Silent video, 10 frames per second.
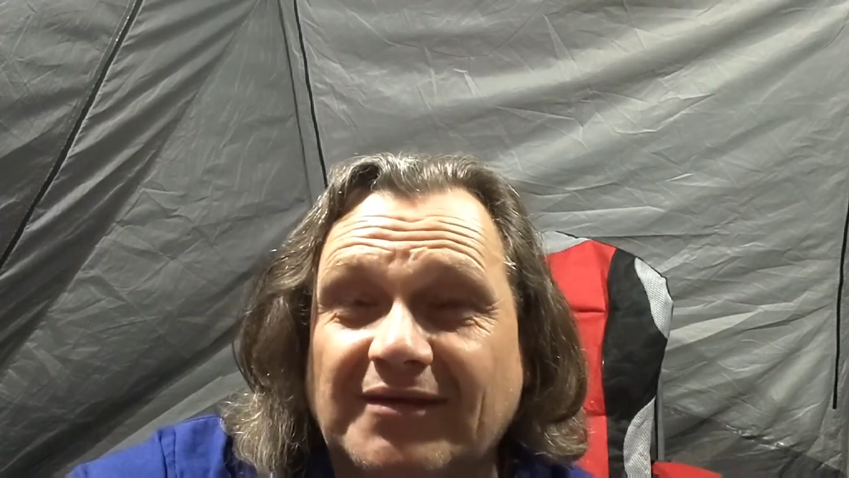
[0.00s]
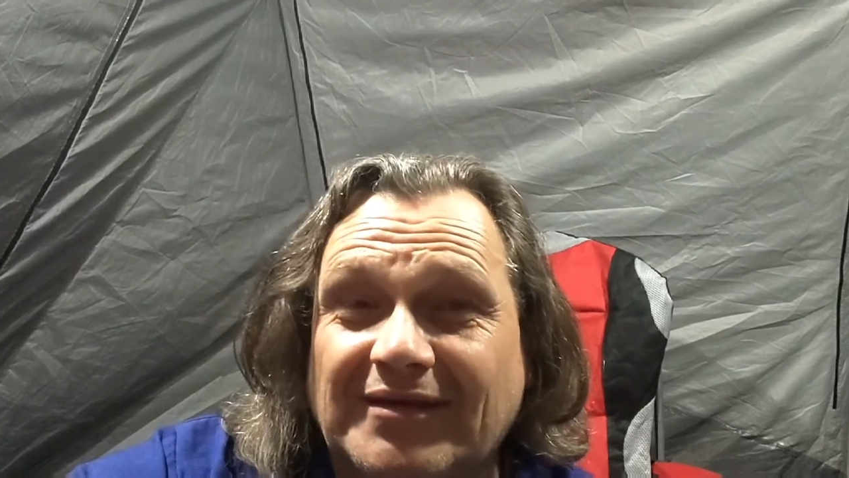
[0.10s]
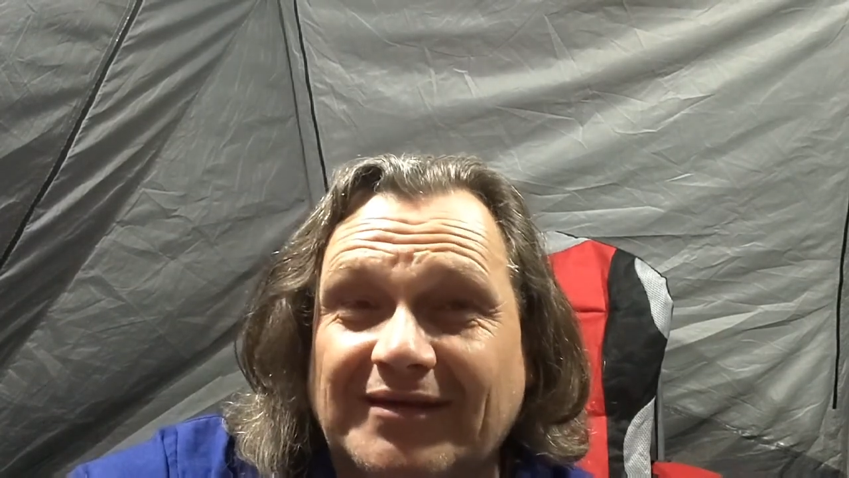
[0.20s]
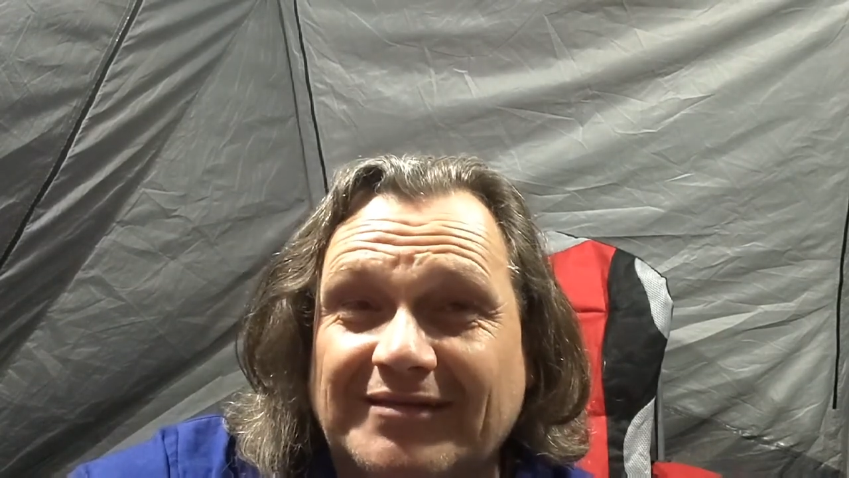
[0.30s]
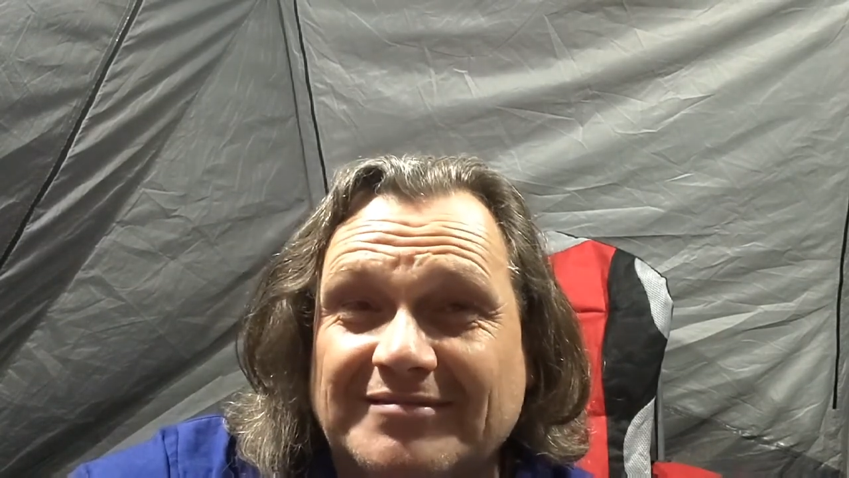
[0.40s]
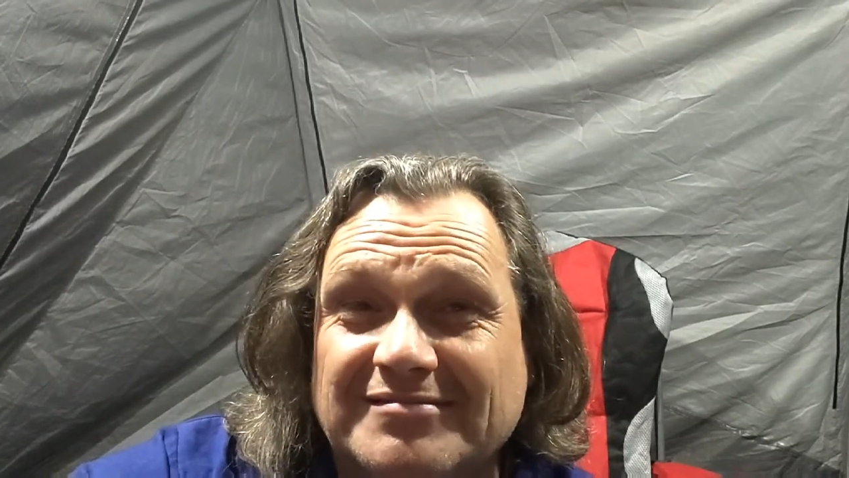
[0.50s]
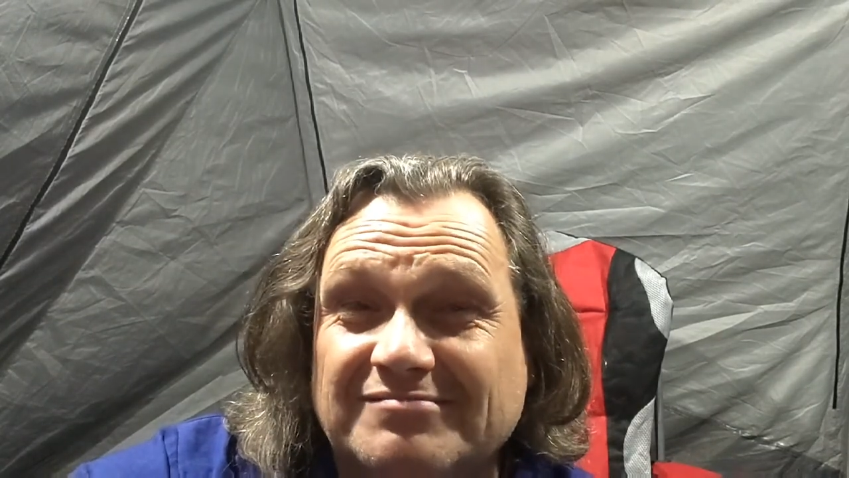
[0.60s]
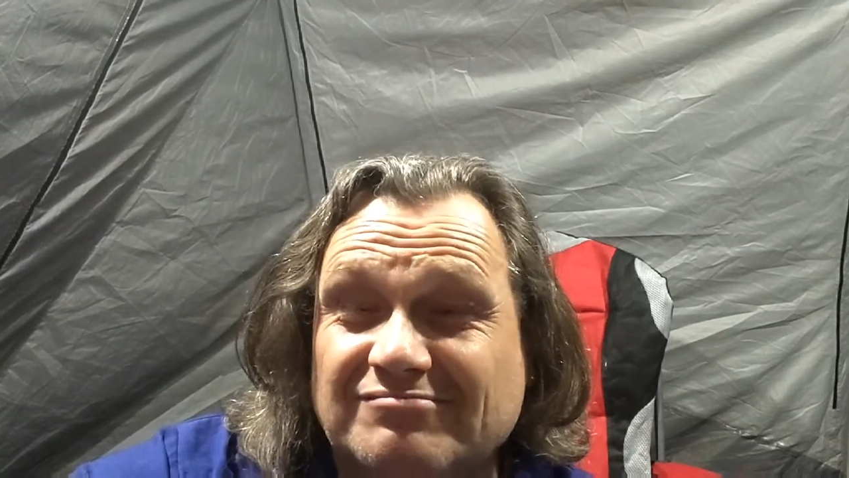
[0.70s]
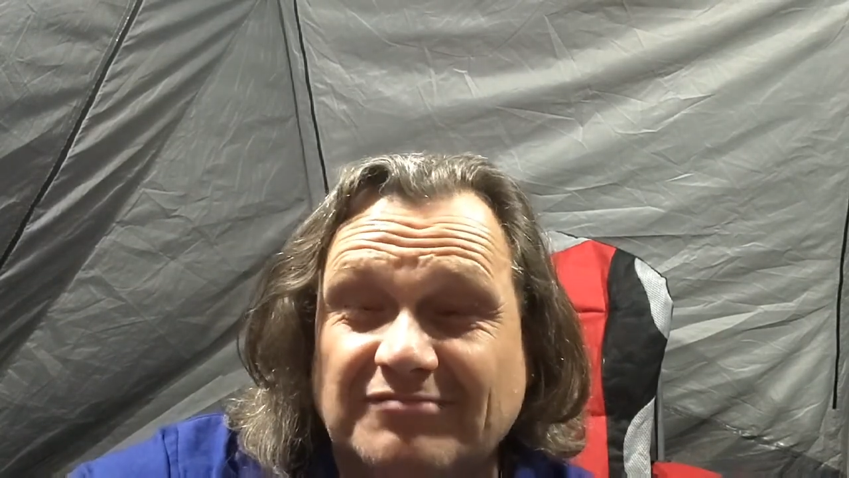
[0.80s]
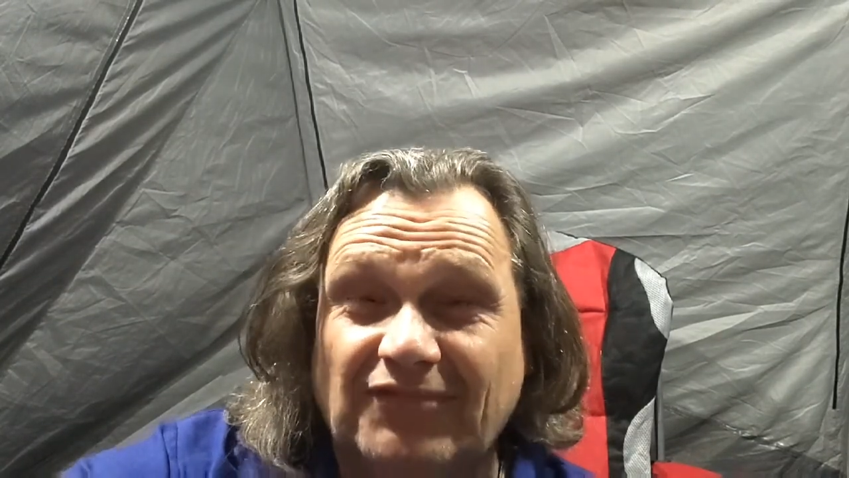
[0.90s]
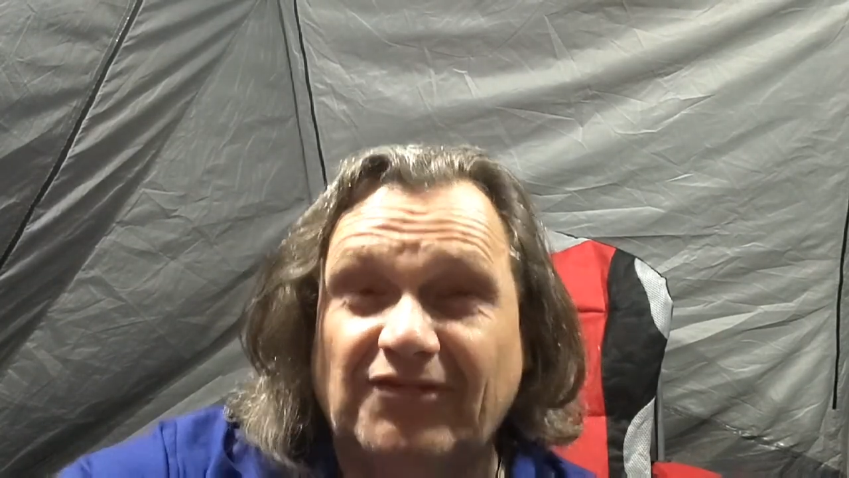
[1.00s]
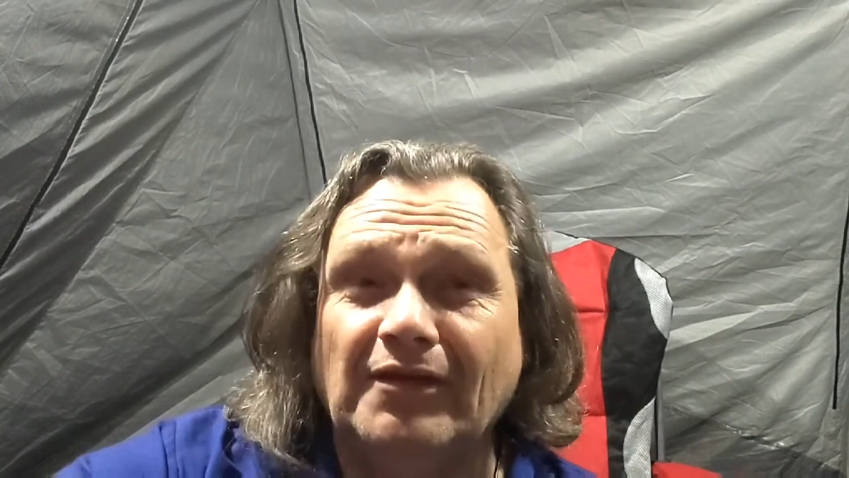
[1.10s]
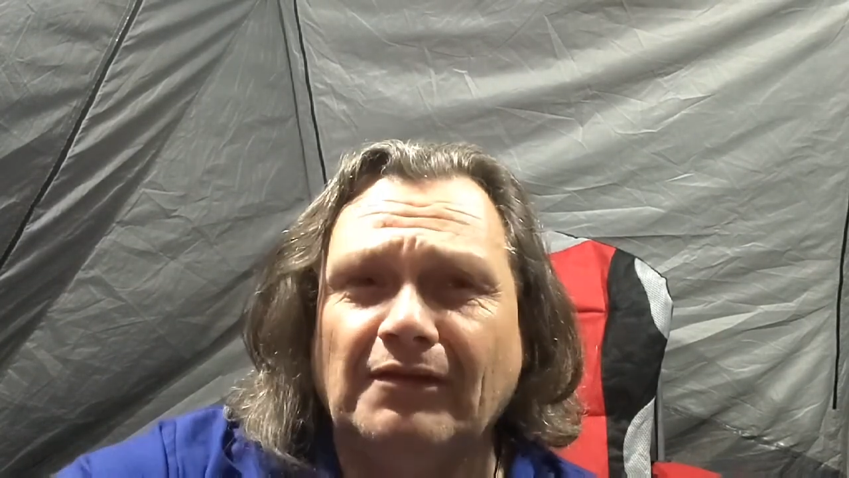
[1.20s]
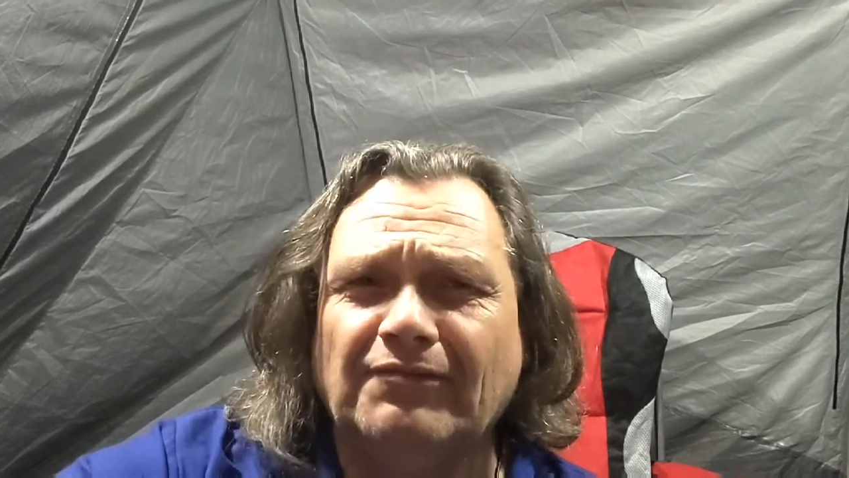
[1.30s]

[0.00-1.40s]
and I still